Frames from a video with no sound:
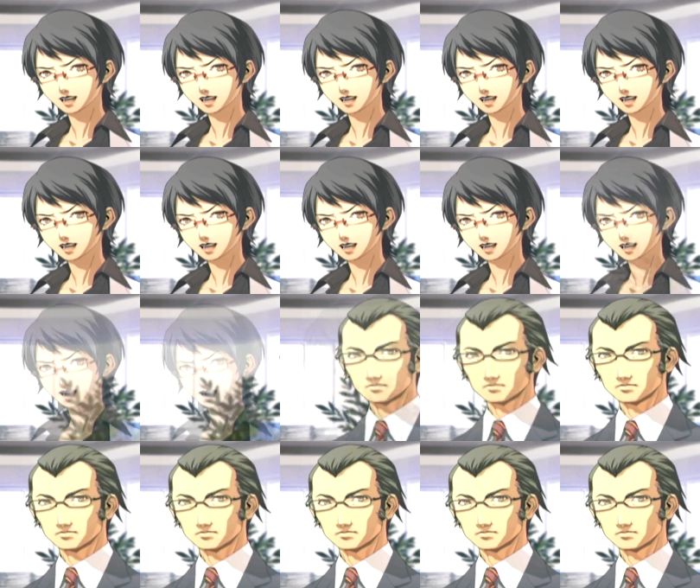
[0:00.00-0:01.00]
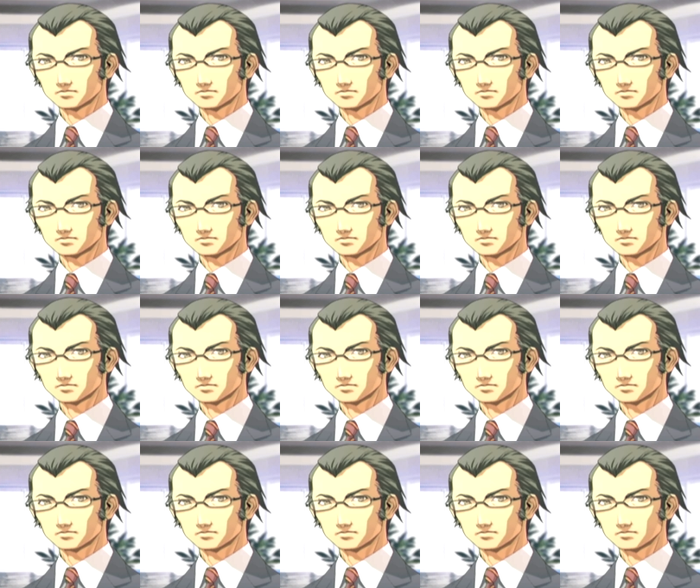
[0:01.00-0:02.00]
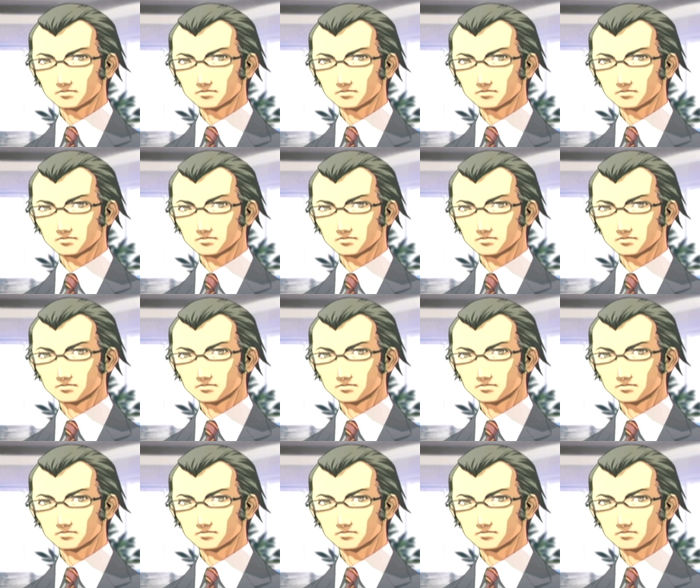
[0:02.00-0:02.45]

Nothing is said.